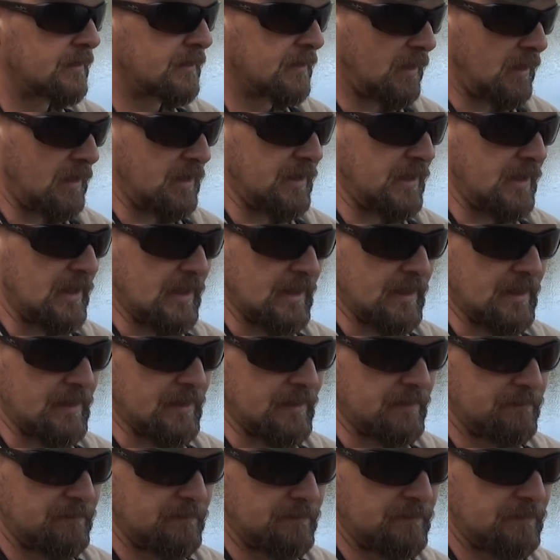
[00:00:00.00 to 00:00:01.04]
Caught
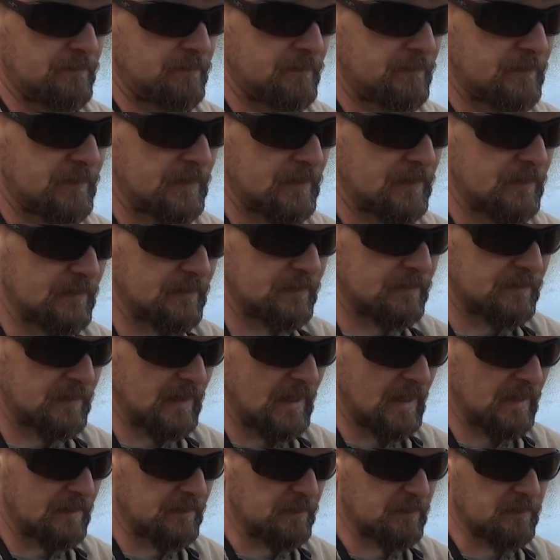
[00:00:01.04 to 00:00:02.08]
a
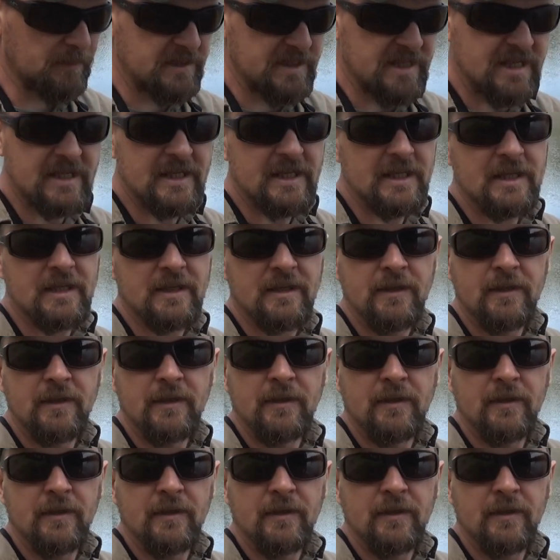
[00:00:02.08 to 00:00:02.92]
little dinky